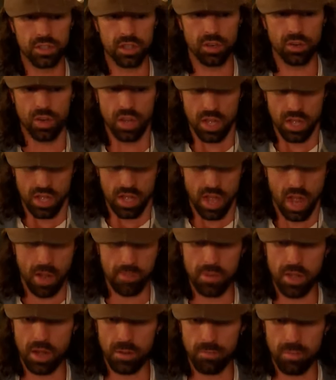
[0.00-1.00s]
So
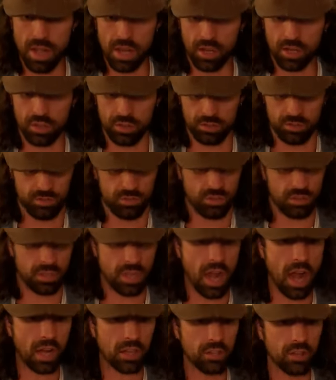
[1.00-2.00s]
I'm not a medical
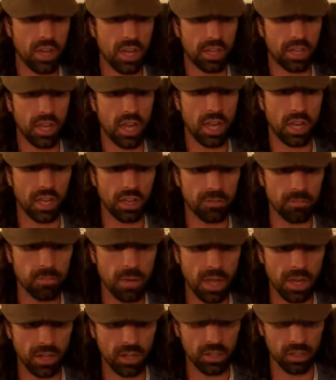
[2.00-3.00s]
doctor, and I can't give
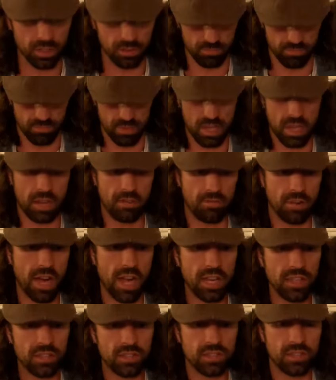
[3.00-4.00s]
medical
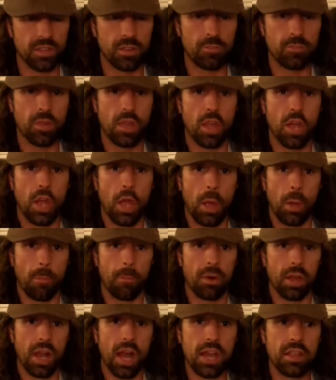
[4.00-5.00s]
advice,
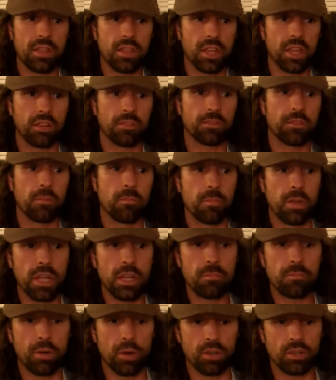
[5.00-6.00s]
but I think for
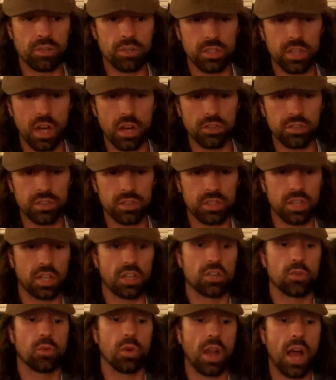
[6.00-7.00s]
me personally, I'll just
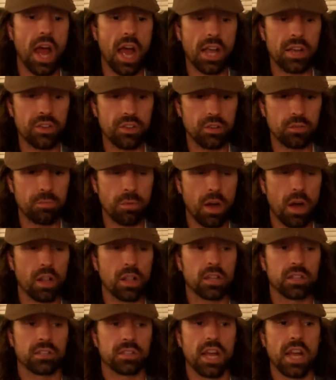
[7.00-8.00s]
tell you what I do,
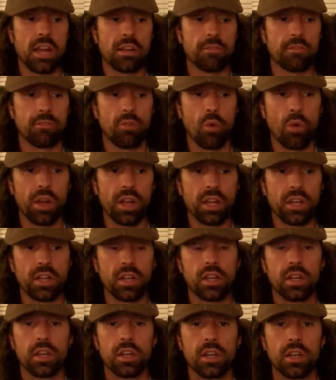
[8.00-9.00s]
Paula, is I
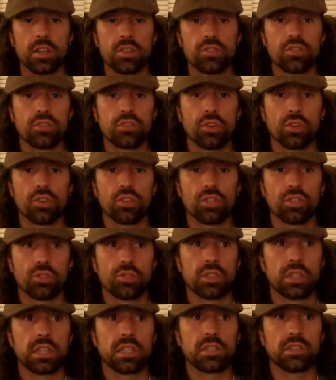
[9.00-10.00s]
avoid
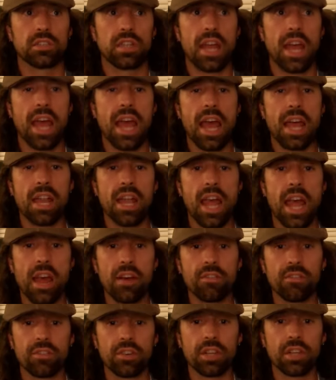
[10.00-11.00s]
surgeries at
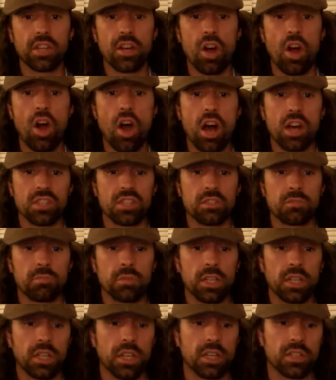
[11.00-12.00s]
every cost,
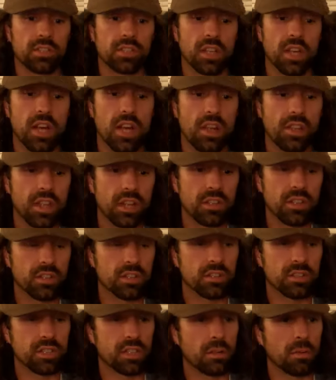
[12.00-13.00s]
because that
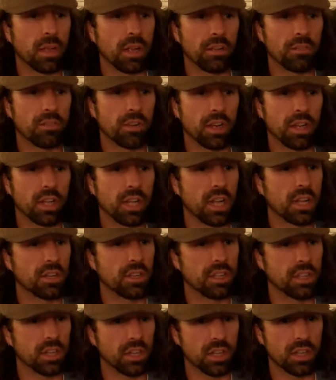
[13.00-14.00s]
doesn't seem like a very good
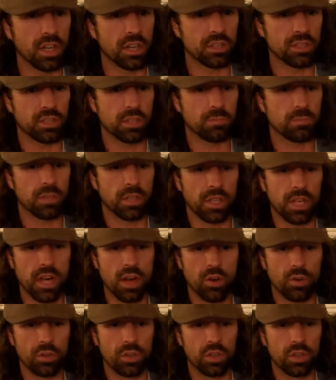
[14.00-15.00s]
idea to cut something
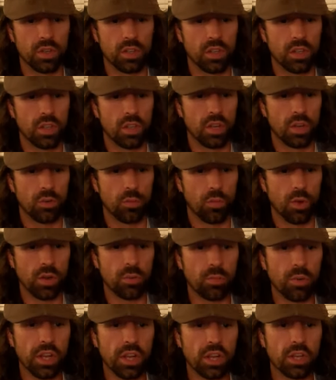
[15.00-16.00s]
out
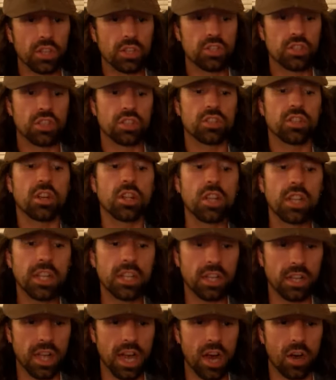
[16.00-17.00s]
when we could just
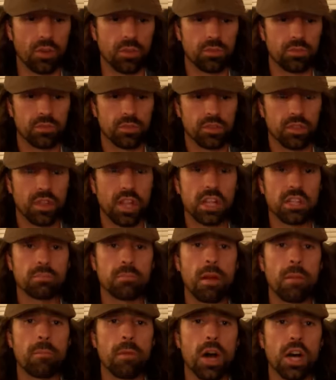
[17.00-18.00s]
clean it out. So
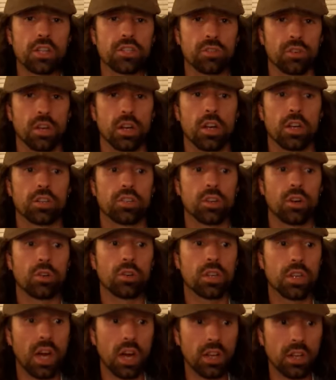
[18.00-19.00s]
that's my mantra.
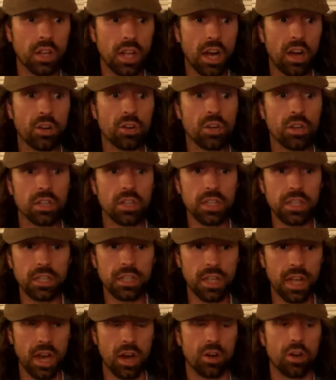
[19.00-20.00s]
Don't cut it out,
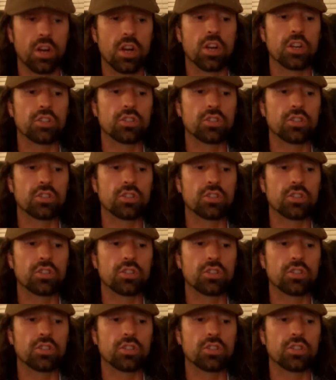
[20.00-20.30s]
clean it out.